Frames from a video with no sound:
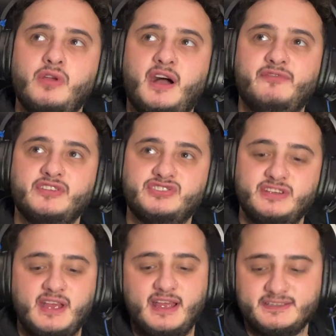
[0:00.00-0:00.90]
I think
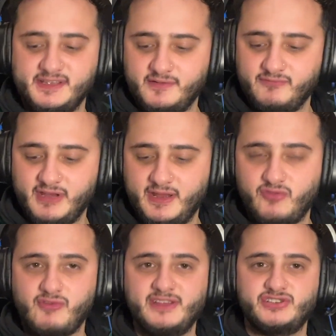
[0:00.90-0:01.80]
she exited really
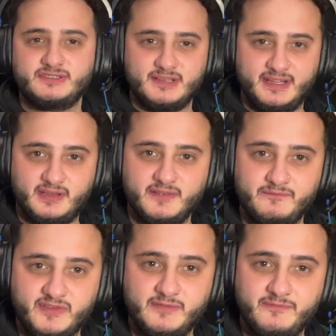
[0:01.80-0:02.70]
graciously,
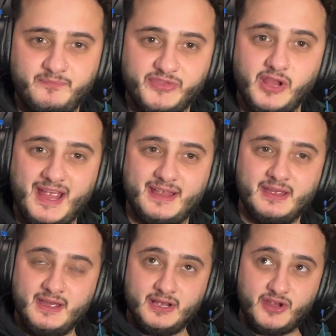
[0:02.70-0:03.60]
like
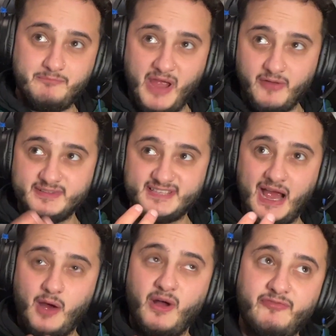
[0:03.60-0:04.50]
comparing to
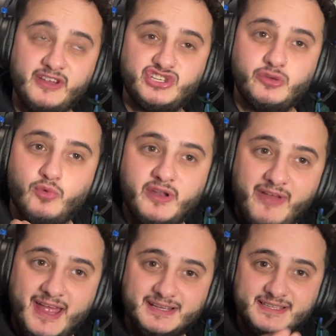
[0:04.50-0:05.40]
how I think she would have
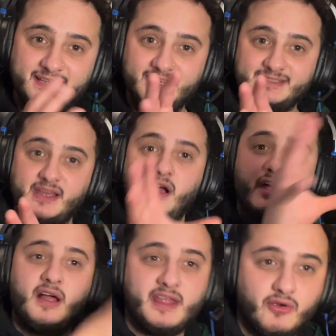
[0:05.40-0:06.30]
exited
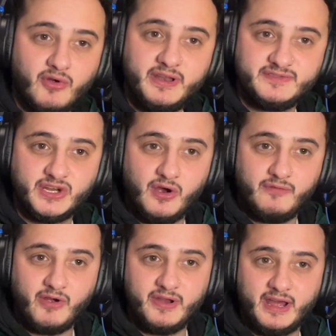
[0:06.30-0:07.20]
earlier on if she got
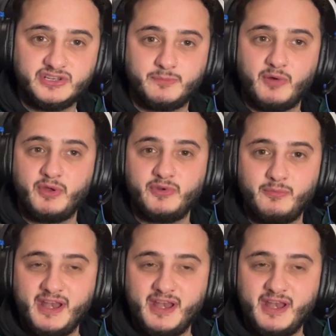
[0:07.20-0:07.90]
voted out. She probably would have.